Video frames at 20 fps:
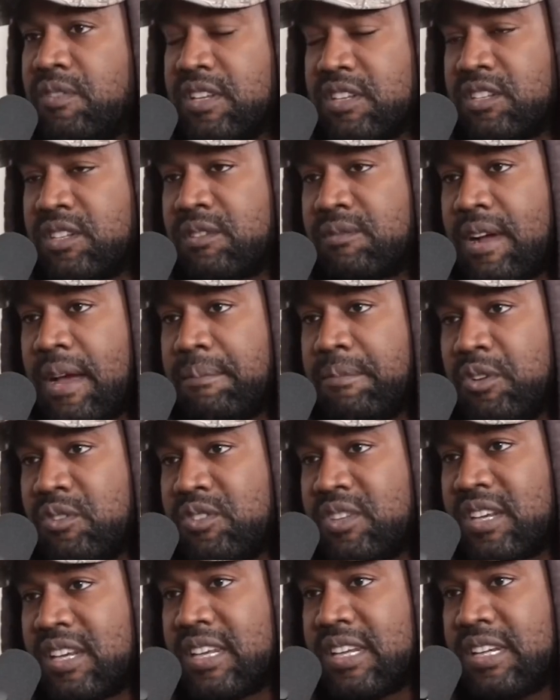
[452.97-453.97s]
listened to rap
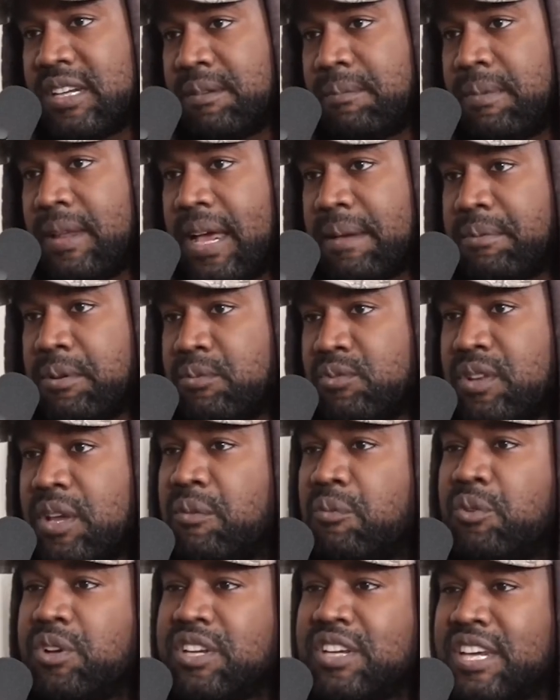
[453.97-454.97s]
music and hear Black people say,
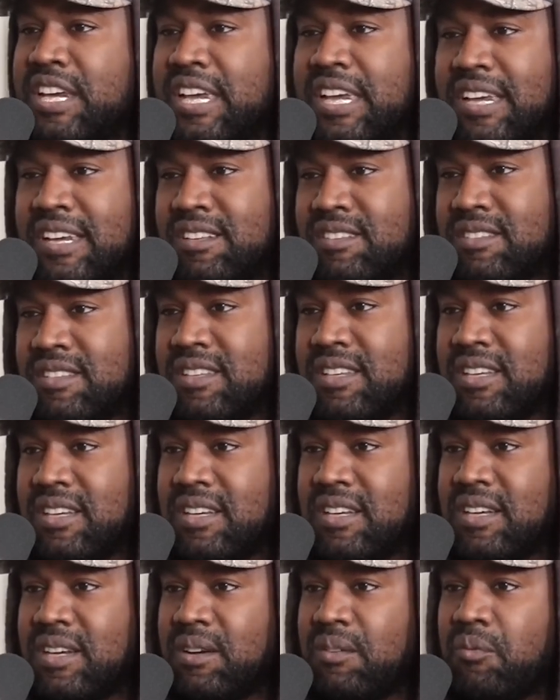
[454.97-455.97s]
we kings,
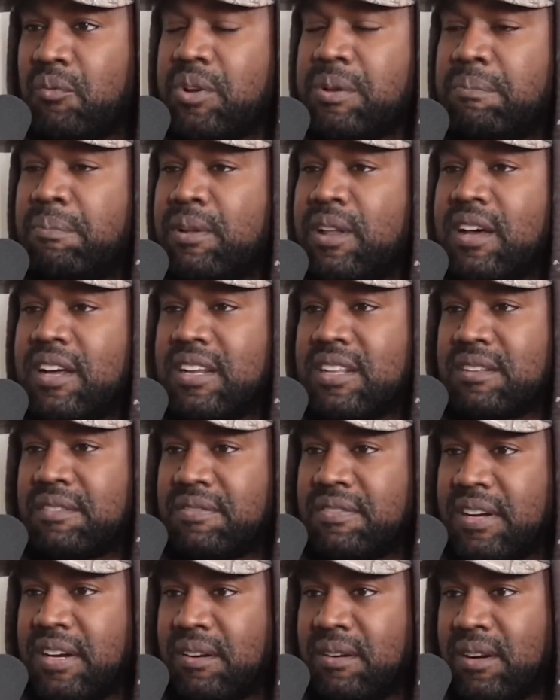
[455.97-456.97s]
we blood of the
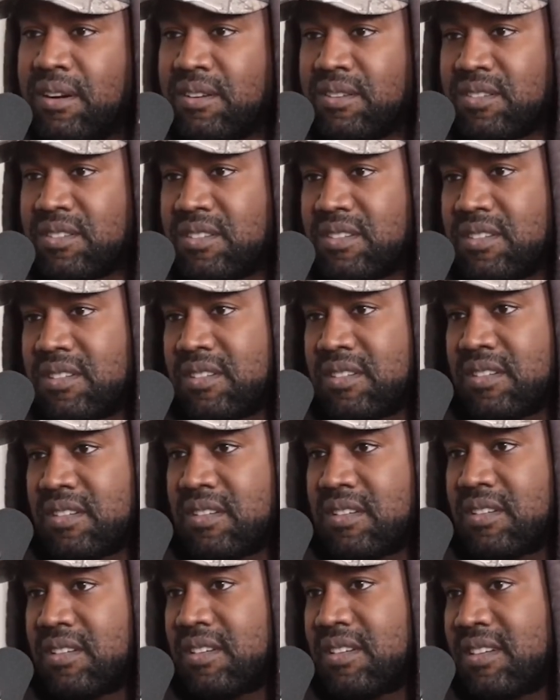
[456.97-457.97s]
pharaohs.
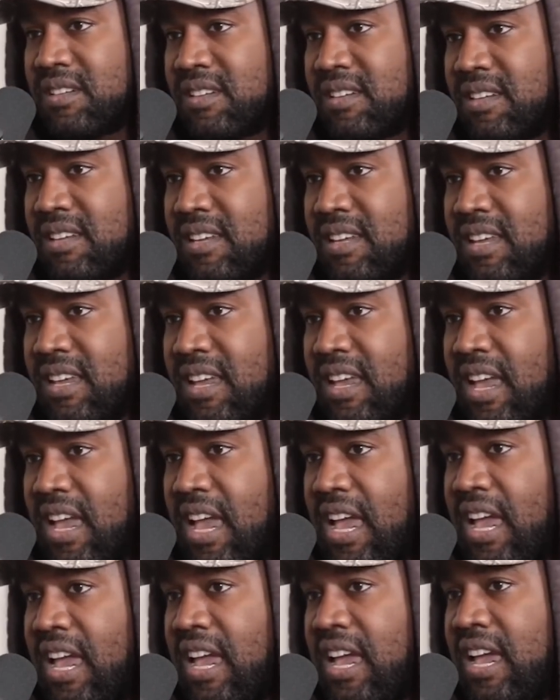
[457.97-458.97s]

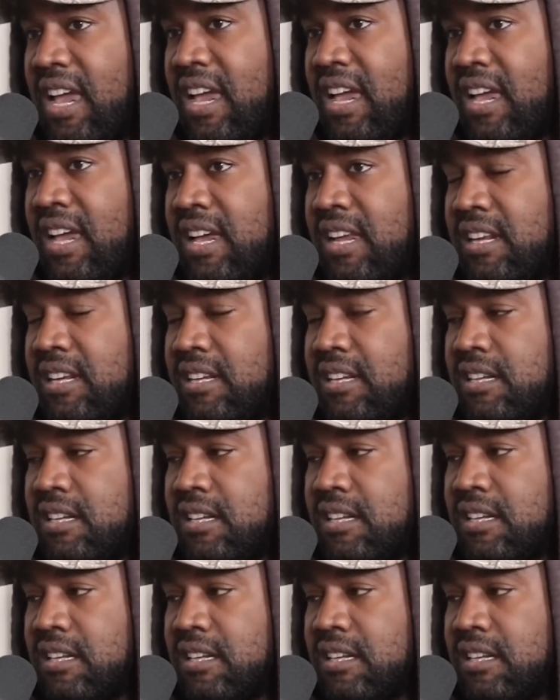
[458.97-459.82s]
And